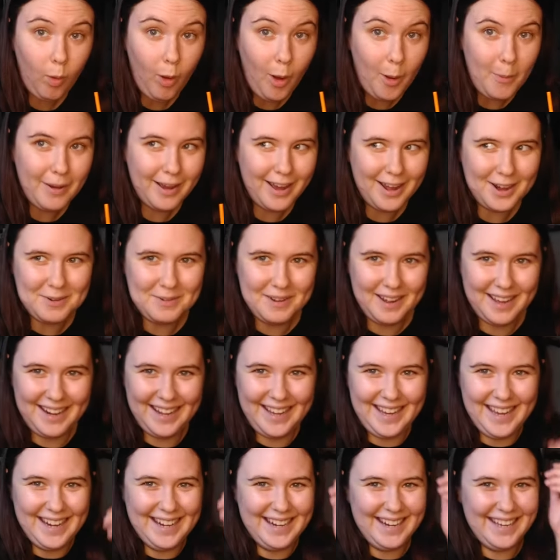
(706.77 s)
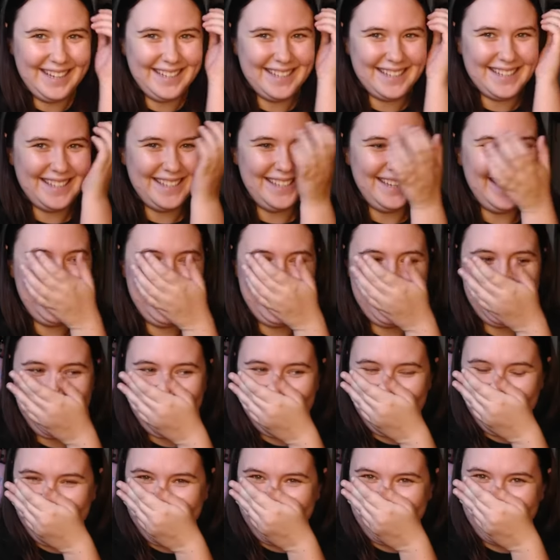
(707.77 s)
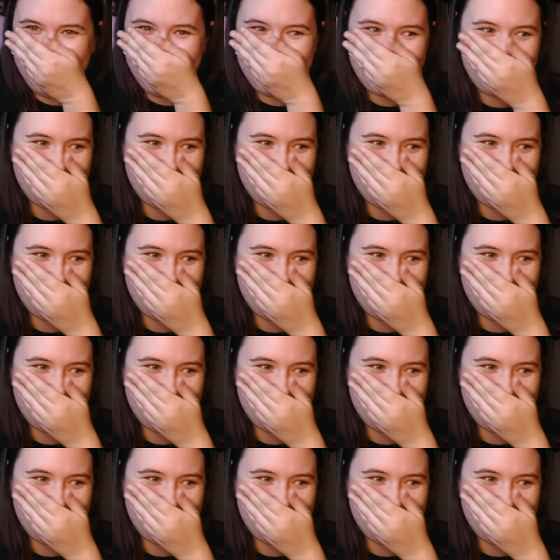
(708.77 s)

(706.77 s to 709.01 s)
Oh my god, are we gonna get Nick singing?